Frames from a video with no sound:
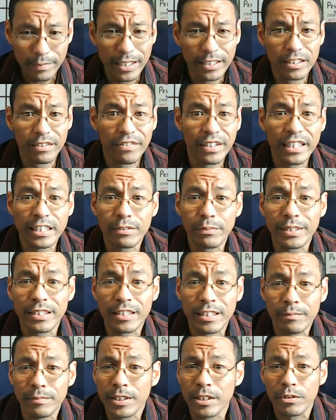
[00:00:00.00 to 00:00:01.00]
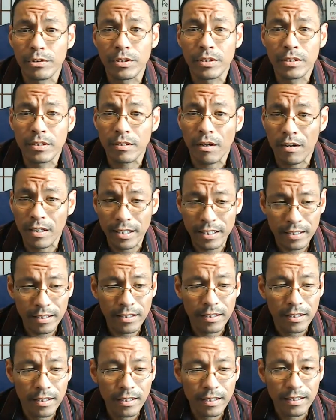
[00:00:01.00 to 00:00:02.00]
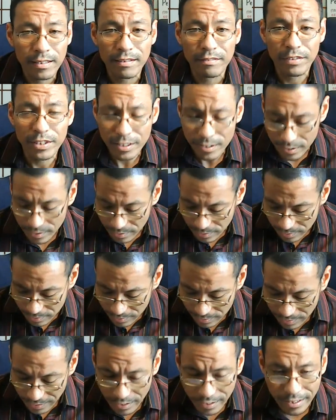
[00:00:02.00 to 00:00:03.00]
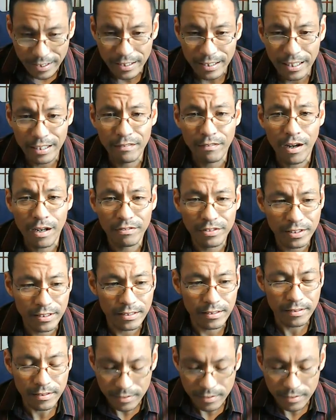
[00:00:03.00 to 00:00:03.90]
here to finish what Shimshon started, which involves,